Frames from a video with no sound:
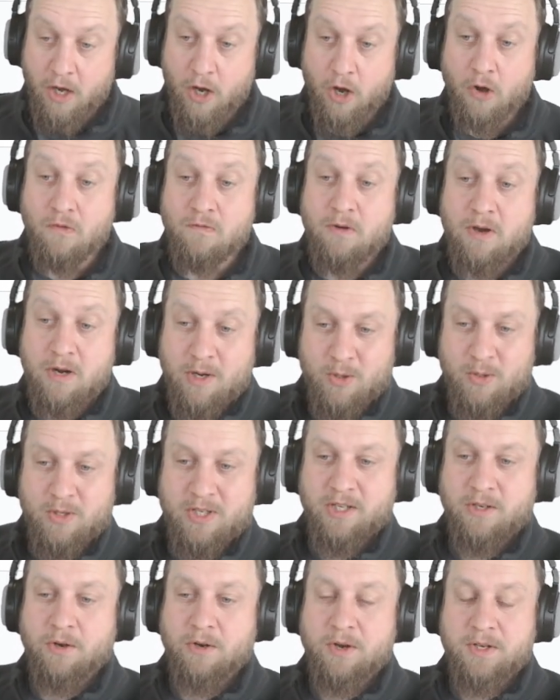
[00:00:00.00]
overload
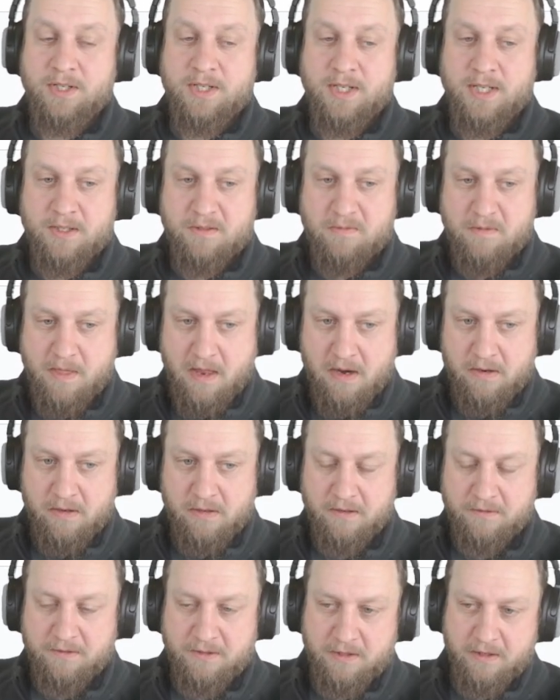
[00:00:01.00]
their context with a lot
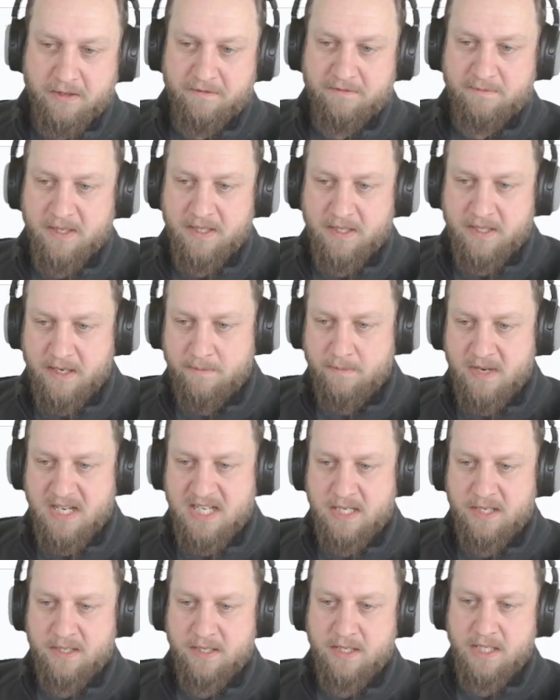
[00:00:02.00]
of stuff, but they
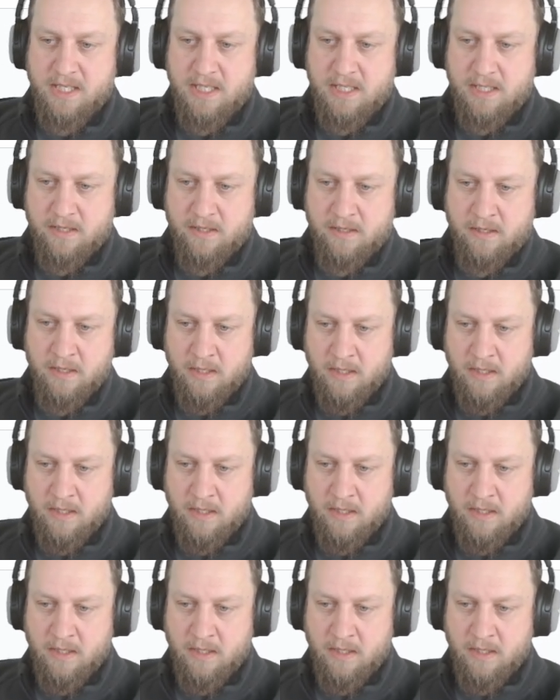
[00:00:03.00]
might need